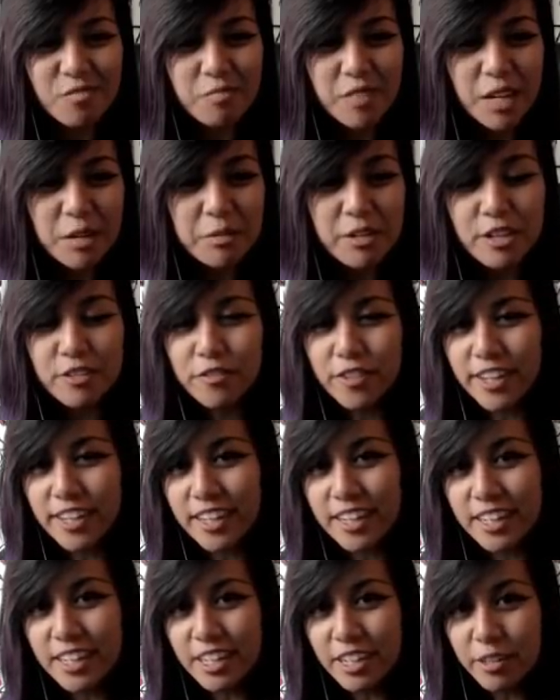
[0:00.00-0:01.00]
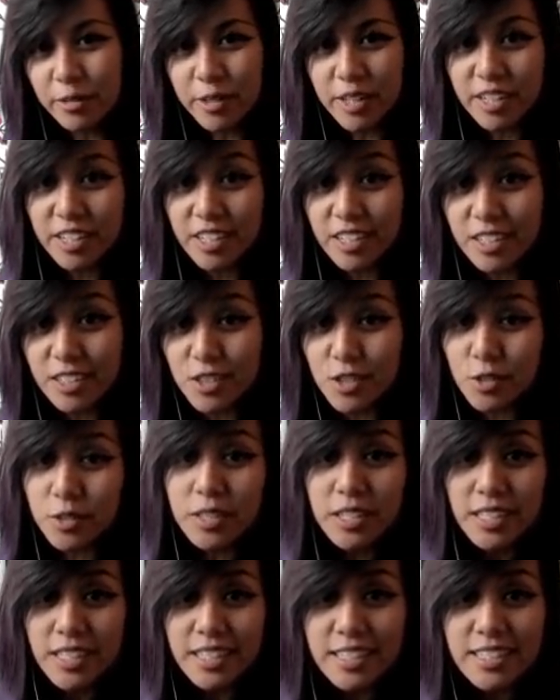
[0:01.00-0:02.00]
Maybe if I get anywhere good in
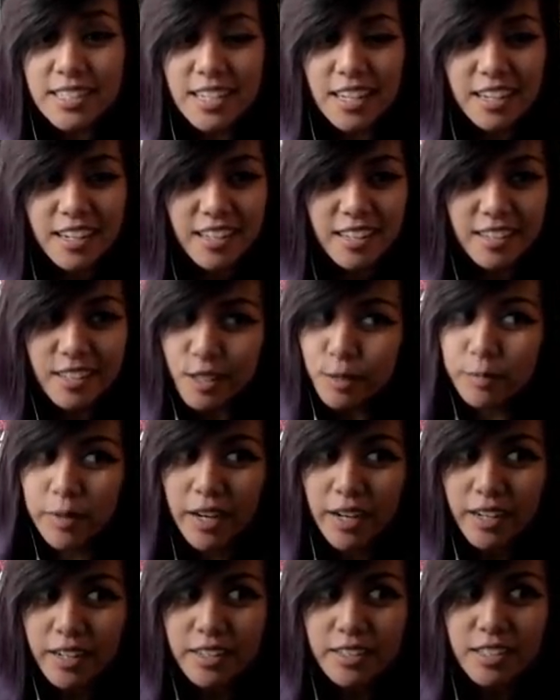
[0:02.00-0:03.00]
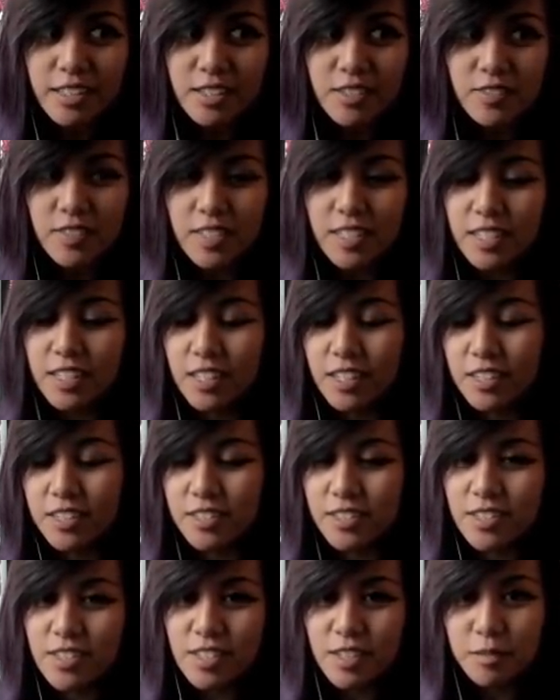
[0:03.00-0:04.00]
Duel Links, I can look back on these
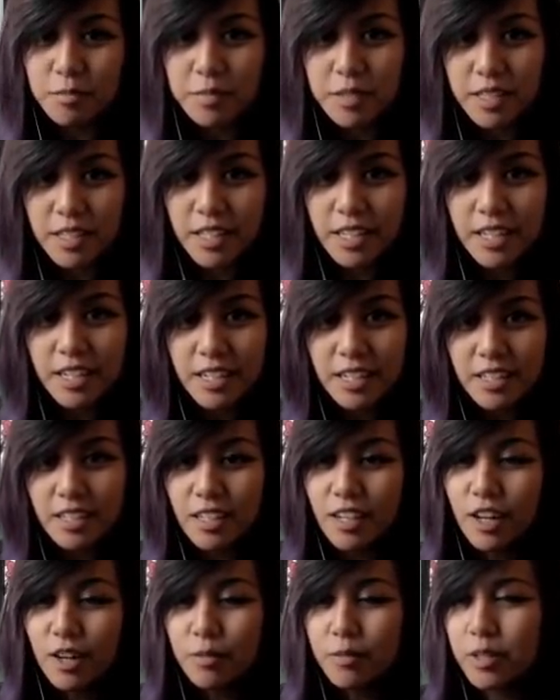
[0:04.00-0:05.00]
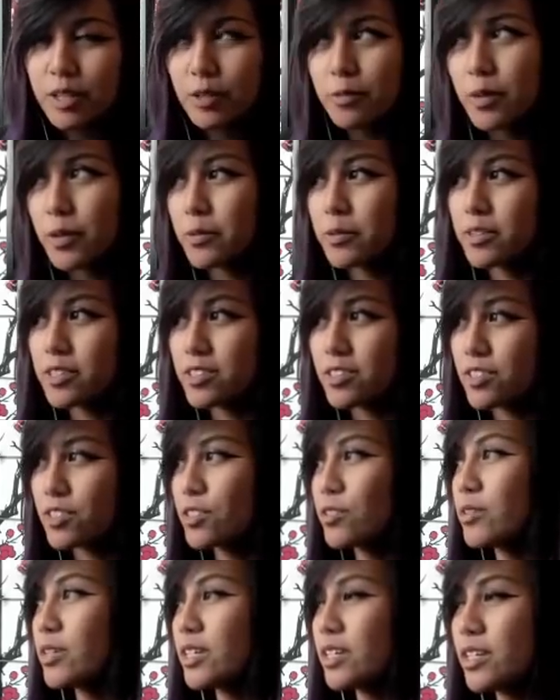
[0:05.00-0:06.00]
videos and be like, Yummy, what were you
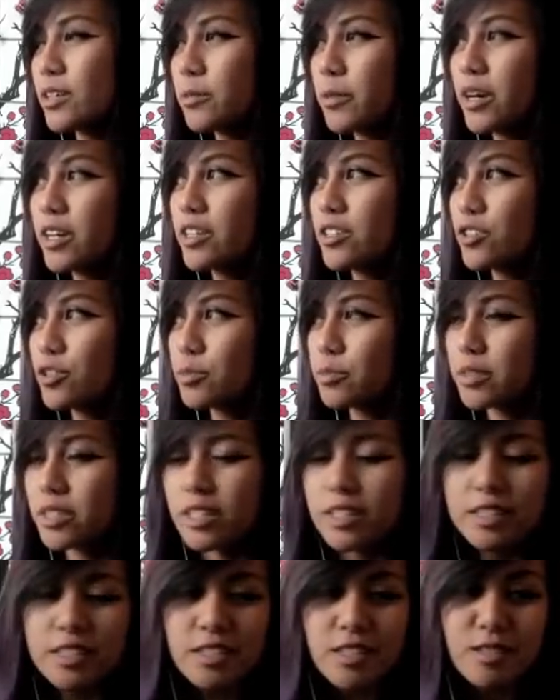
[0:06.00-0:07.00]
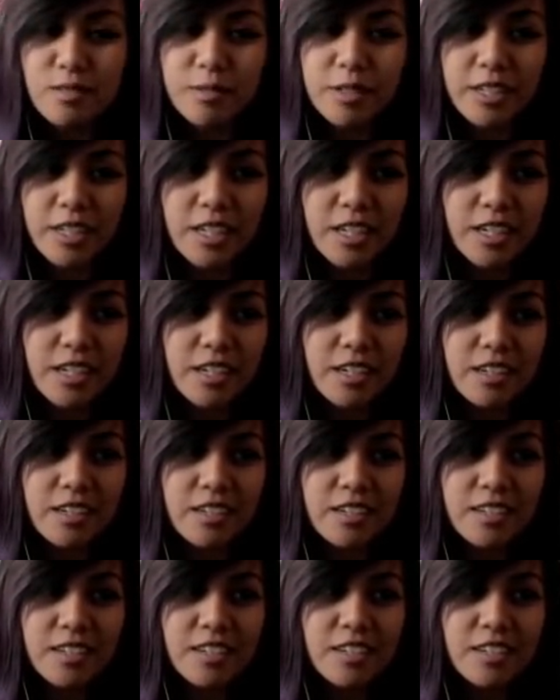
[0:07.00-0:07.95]
doing? Why did you play this way?